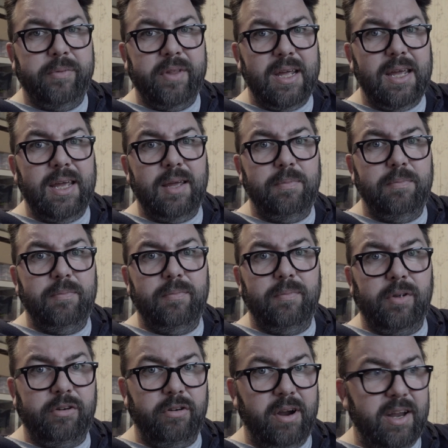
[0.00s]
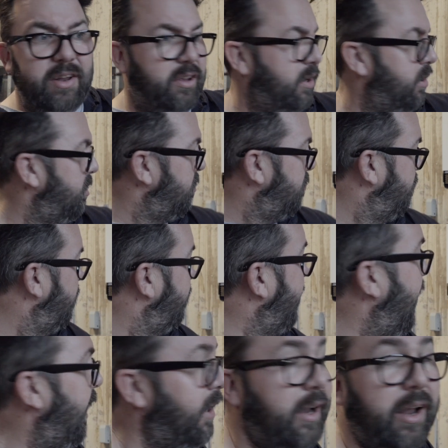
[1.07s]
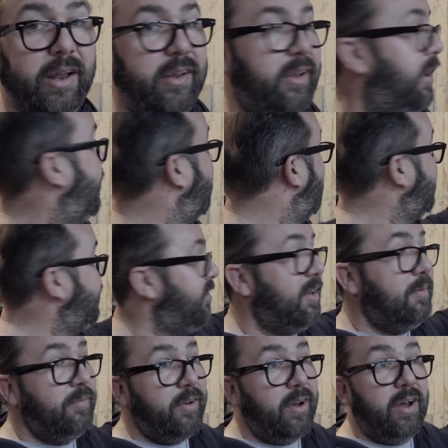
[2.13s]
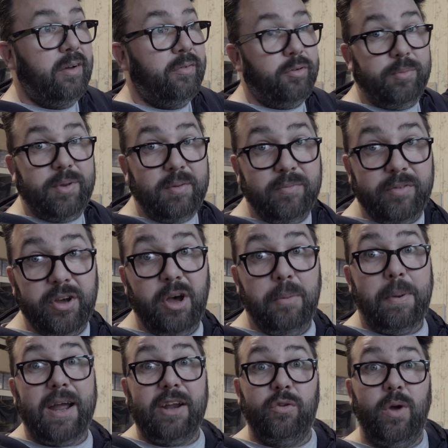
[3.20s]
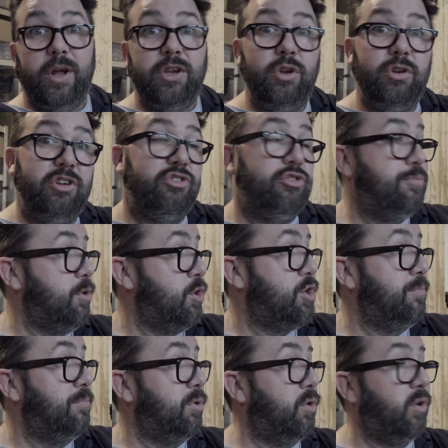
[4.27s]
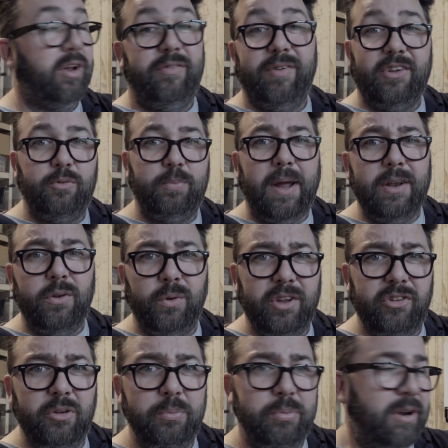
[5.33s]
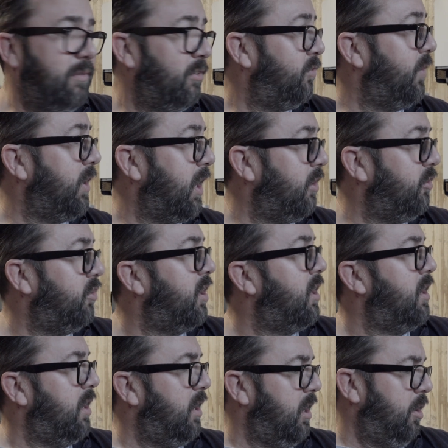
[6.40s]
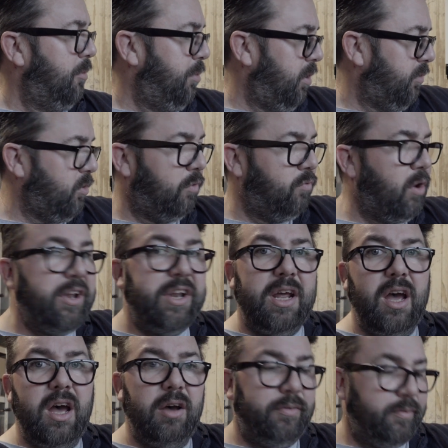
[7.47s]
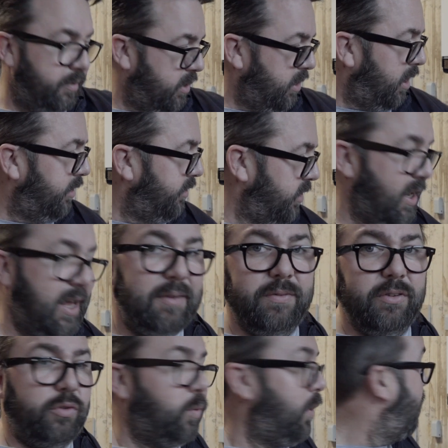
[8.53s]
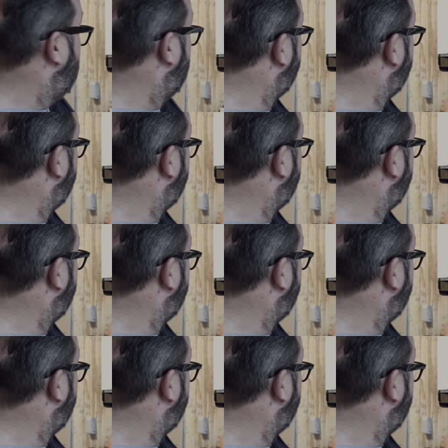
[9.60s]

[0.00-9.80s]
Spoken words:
the grid down and under into the inverter, from the inverter back to our new distribution board. I've explained all this in previous videos, but I've got to run the earth underneath as well